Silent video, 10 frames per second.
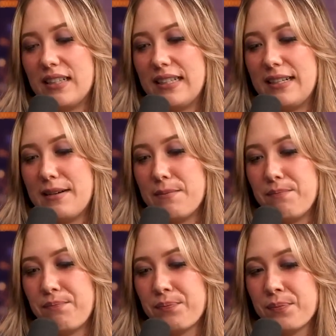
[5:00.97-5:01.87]

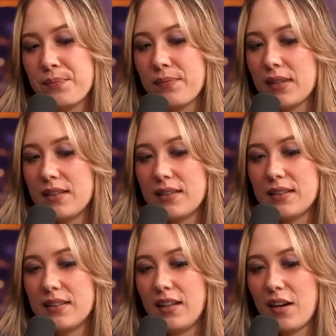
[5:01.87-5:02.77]
Um,
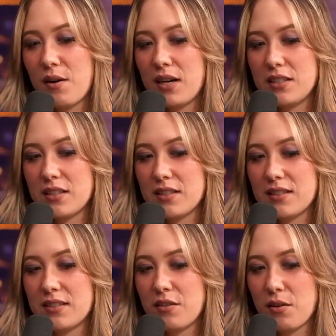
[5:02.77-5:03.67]
you know, I
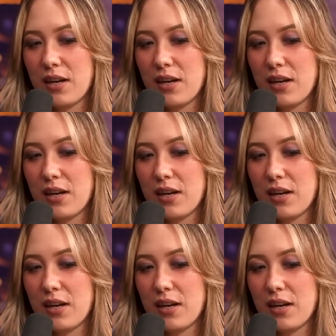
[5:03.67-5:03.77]
just,